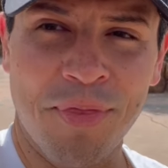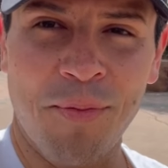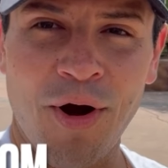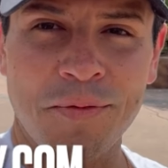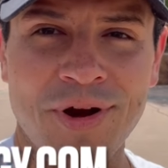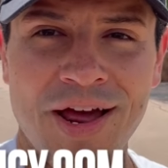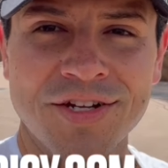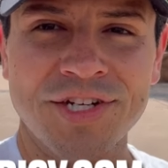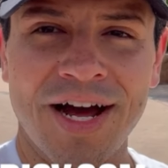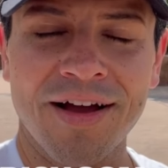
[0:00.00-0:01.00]

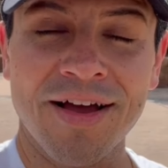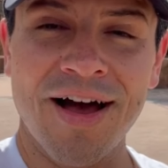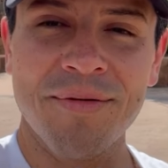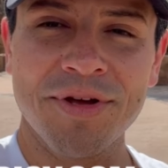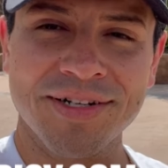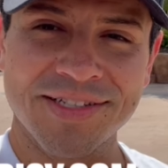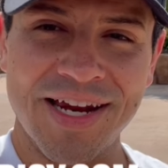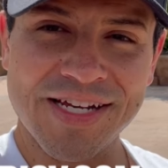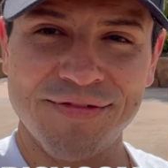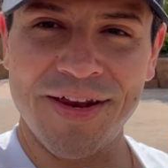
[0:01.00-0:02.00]
theparkprodigy.com, and on
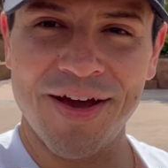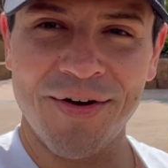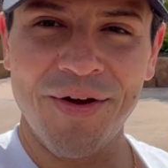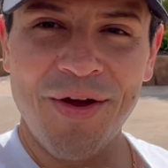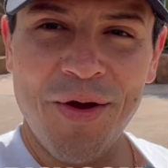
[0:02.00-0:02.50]
today's video,